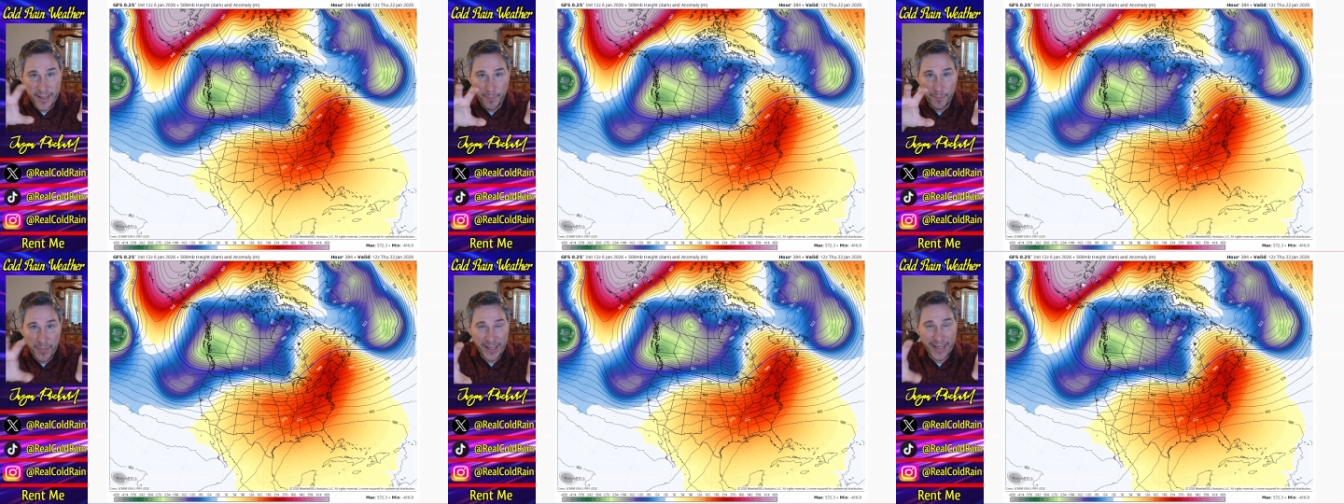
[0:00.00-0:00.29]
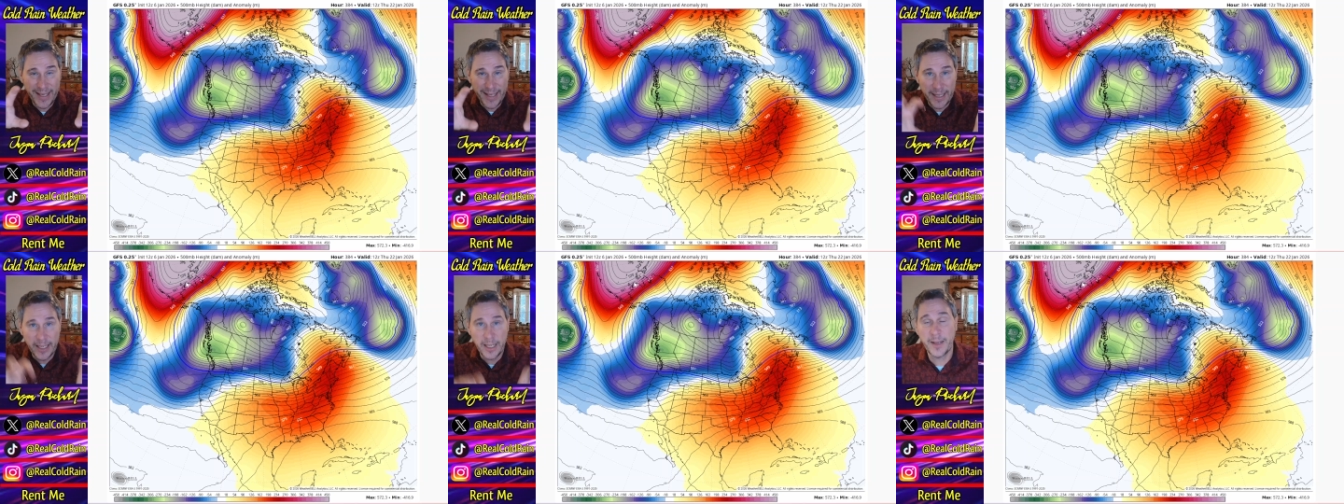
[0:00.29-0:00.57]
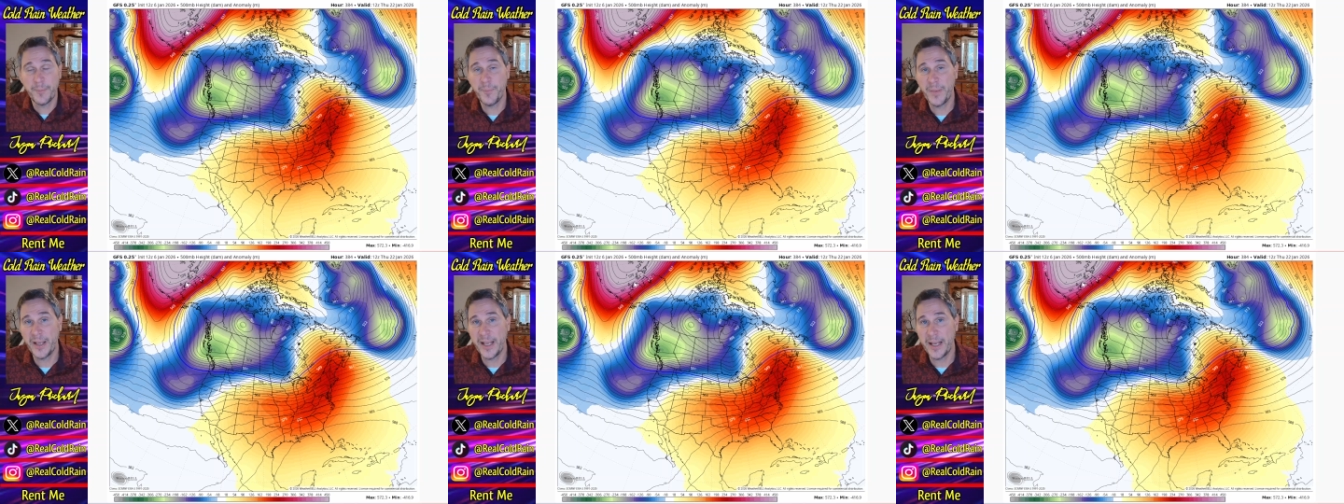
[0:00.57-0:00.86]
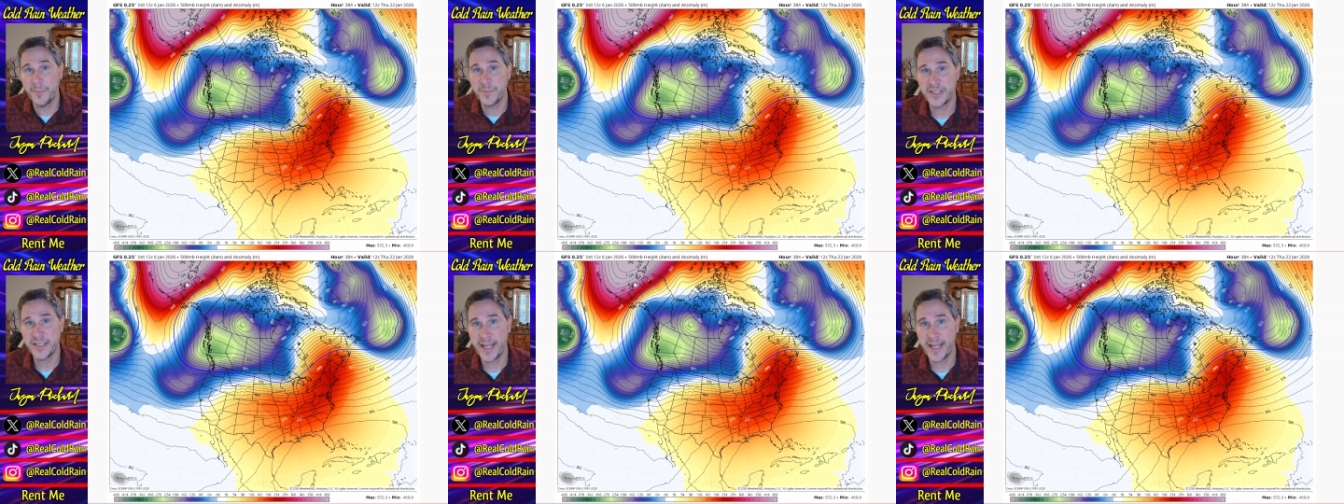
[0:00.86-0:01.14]
begin to
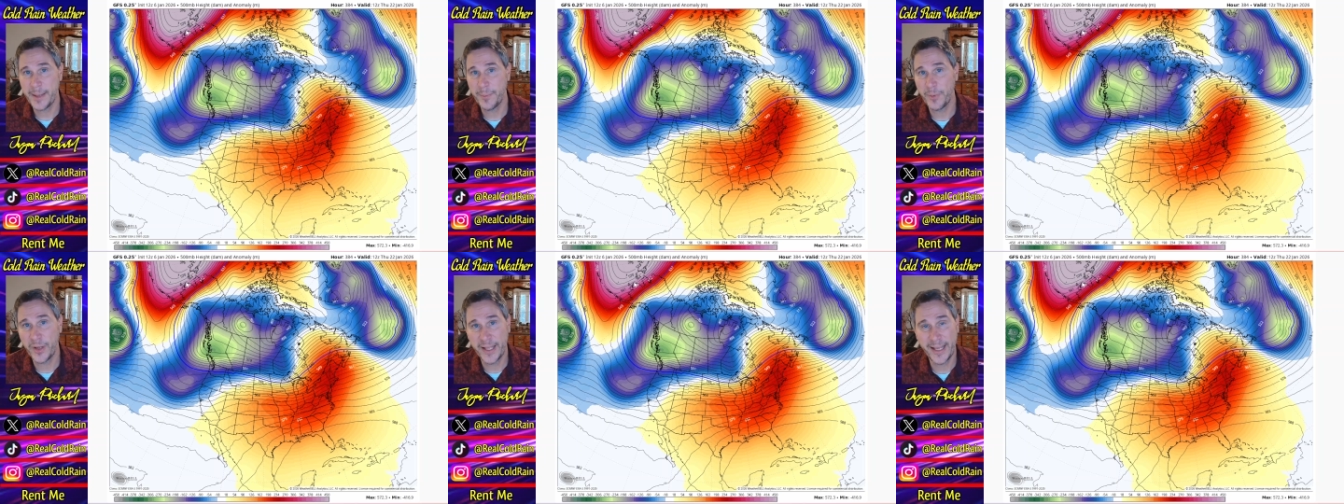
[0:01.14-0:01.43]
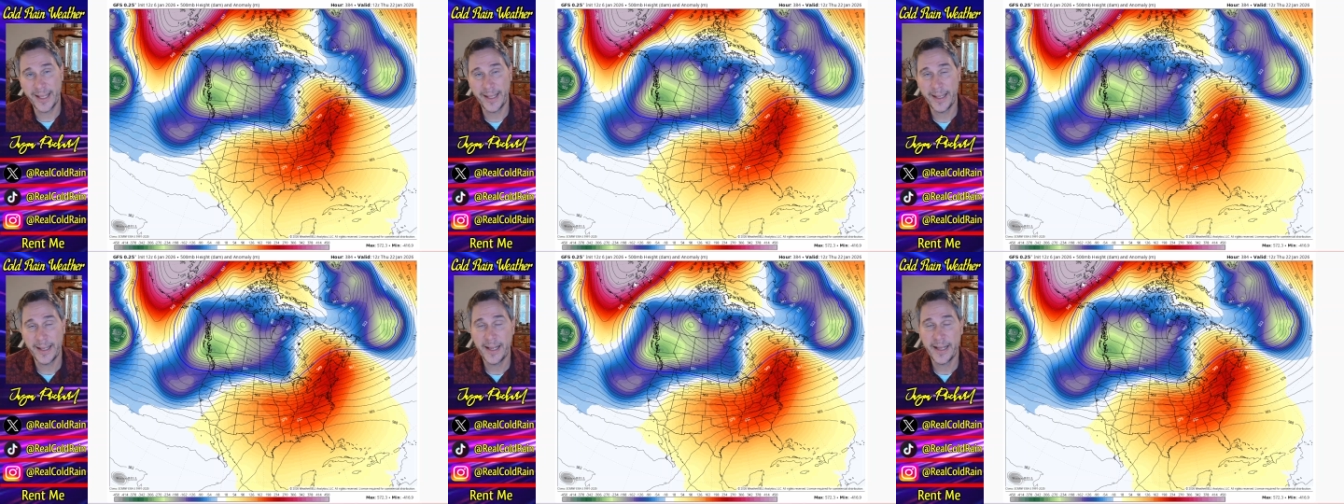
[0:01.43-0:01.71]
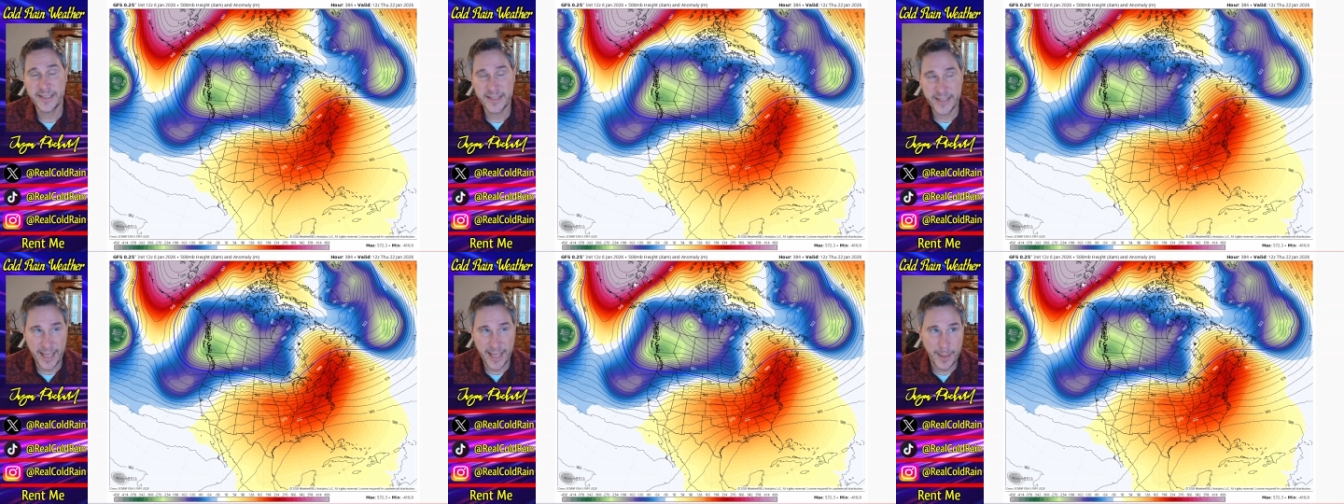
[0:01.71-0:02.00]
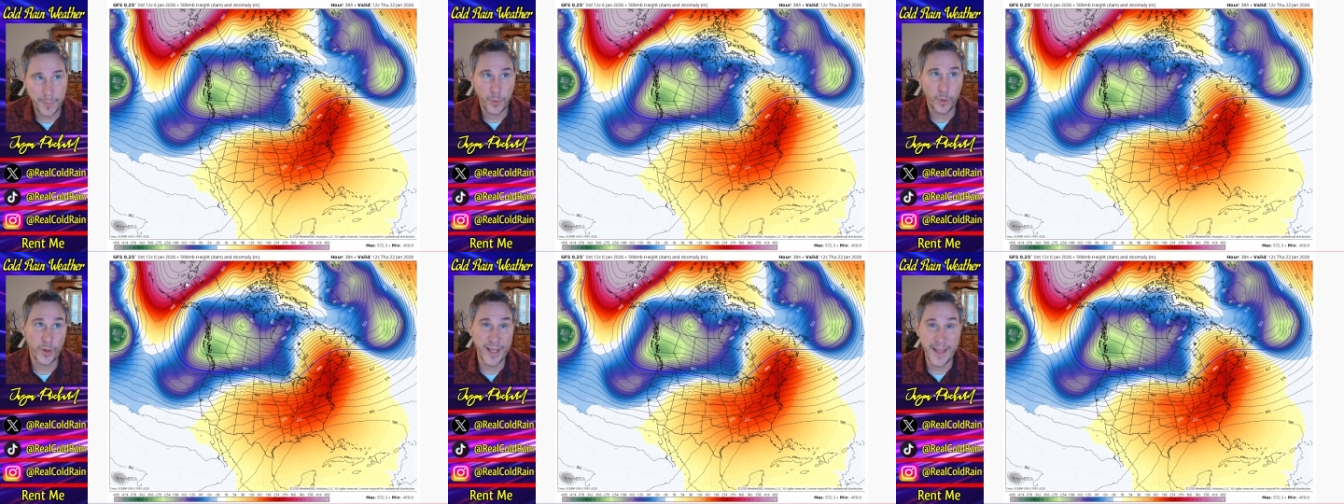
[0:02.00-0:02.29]
become stabling,
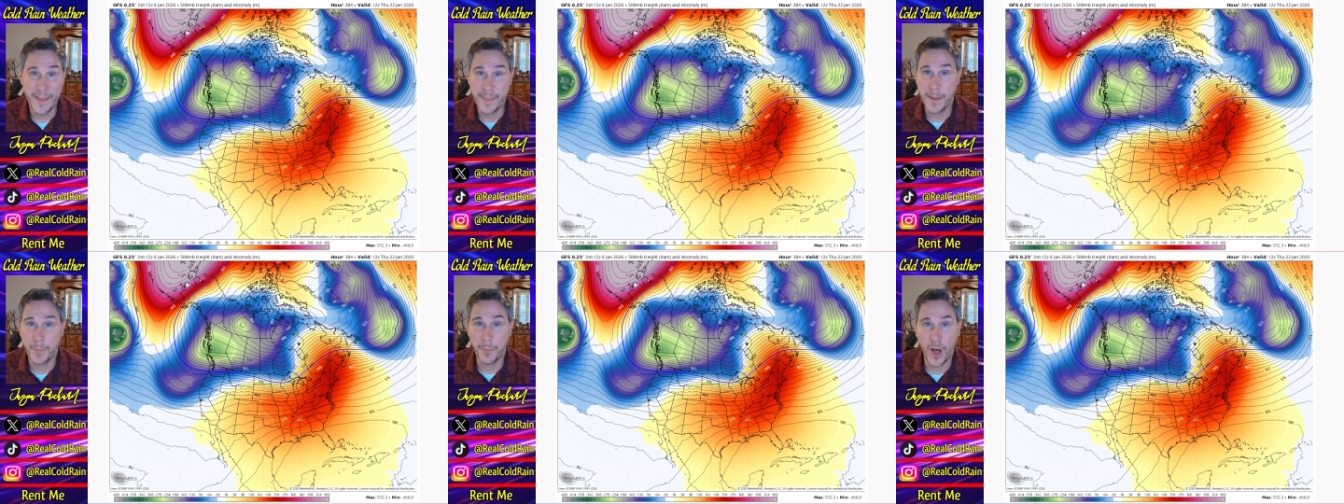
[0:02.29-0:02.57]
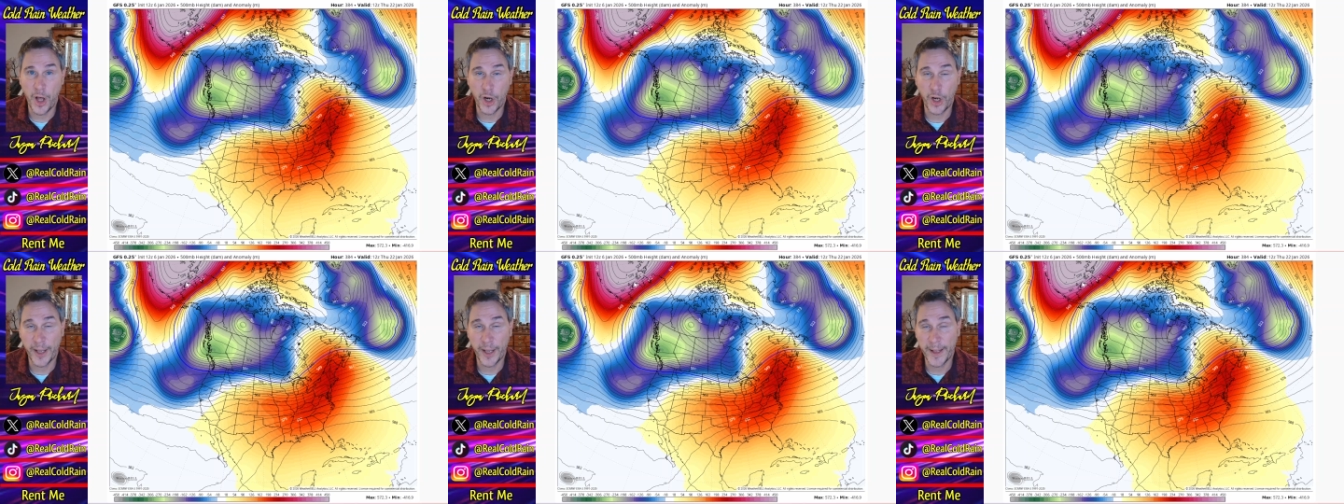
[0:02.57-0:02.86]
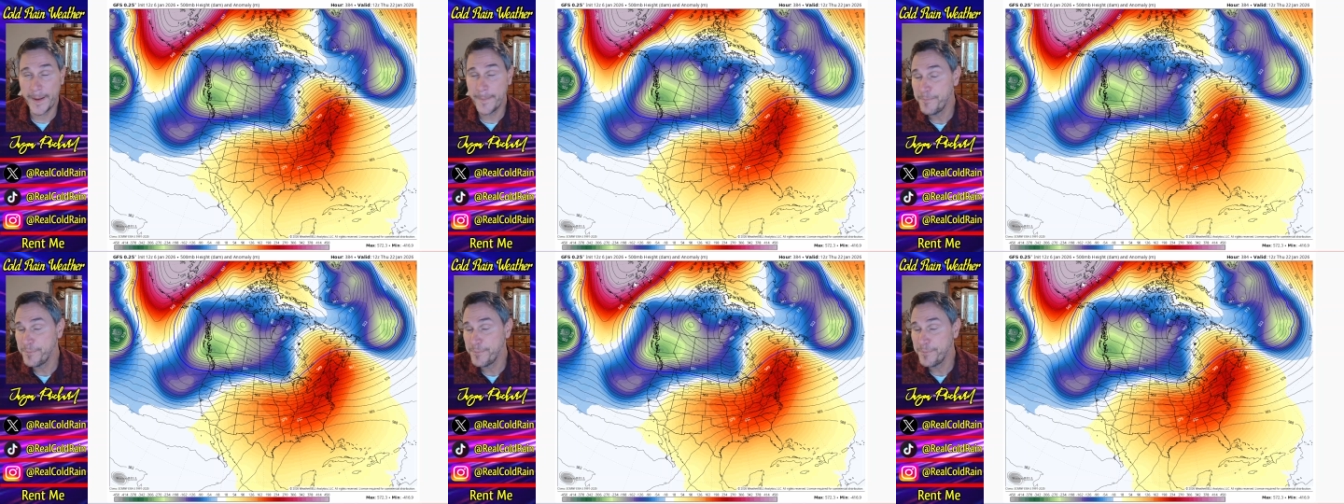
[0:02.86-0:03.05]
stable in the modeling.